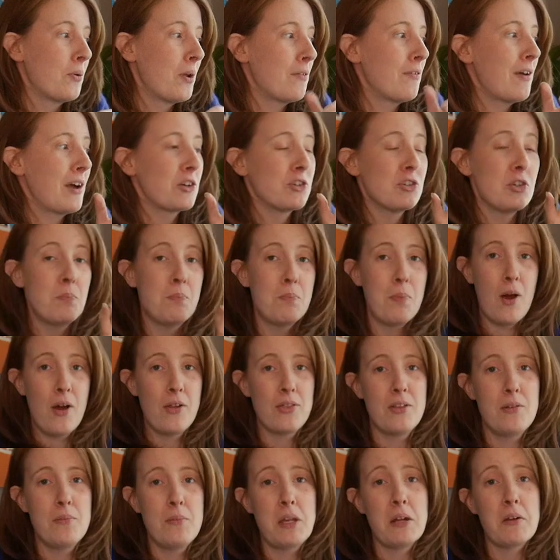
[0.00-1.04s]
I've actually
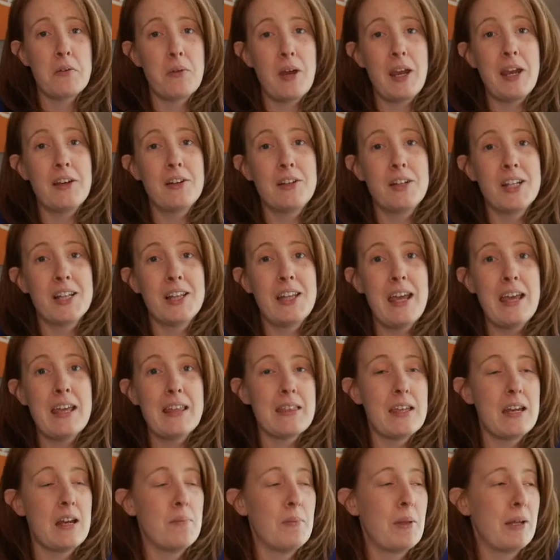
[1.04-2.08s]
bought them in a regular length,
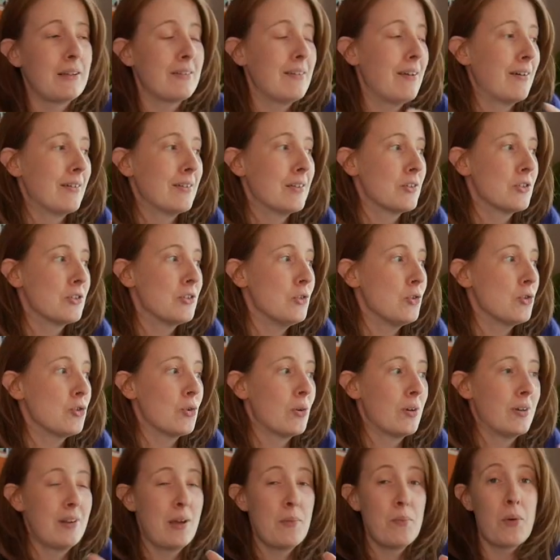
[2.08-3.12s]
and I'm like, no, they're too
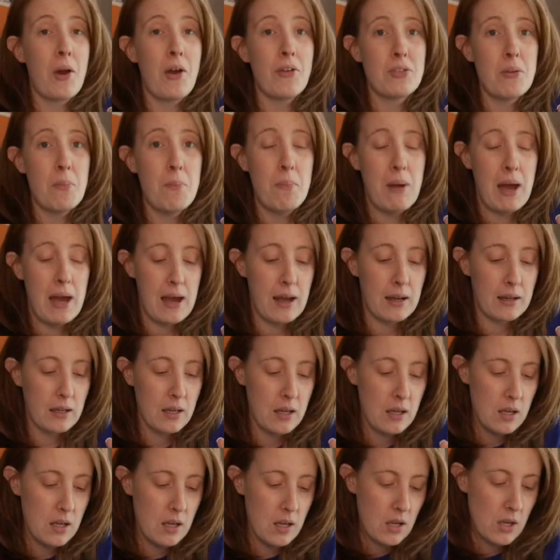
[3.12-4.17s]
short, and I brought them back.
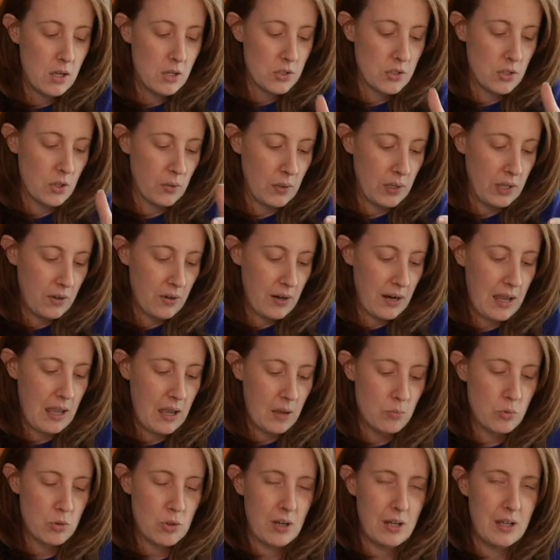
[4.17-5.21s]
So here I
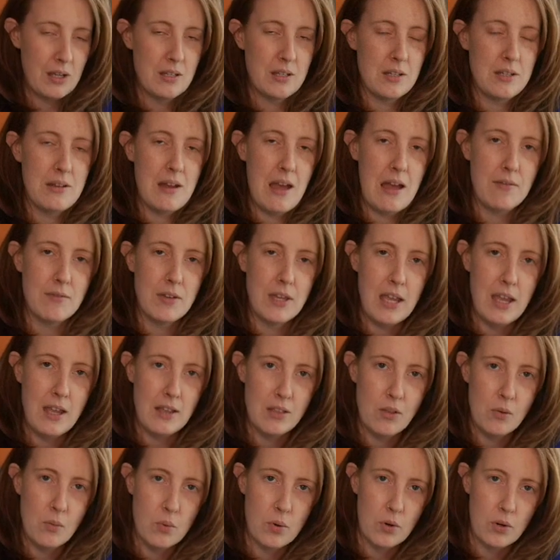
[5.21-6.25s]
am trying to
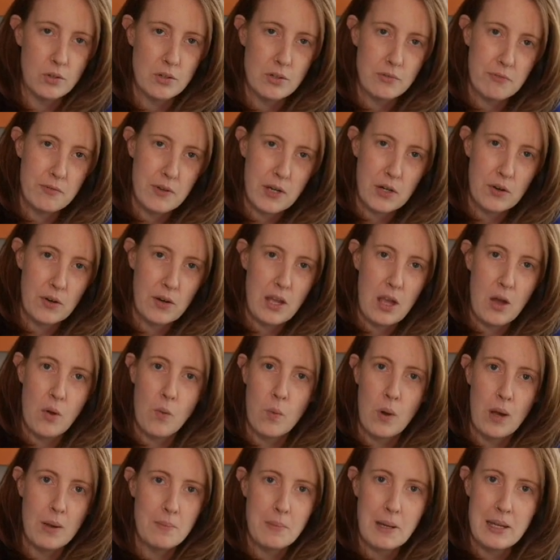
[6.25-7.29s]
navigate the world of figuring out
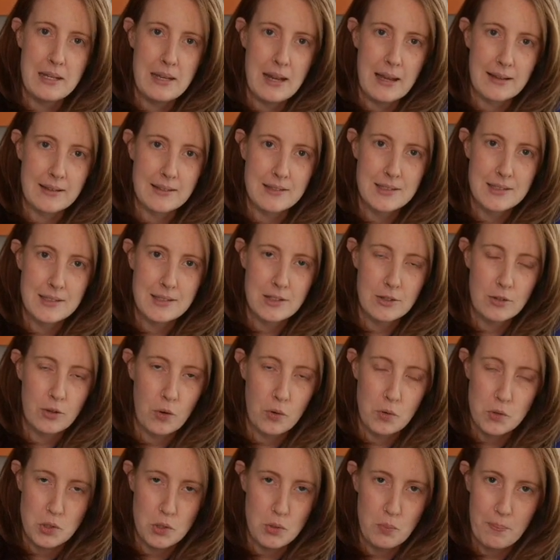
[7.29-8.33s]
what my next
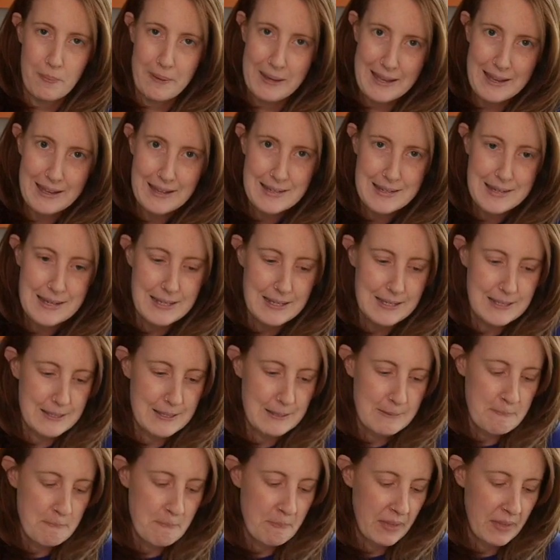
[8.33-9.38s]
go-to pant is.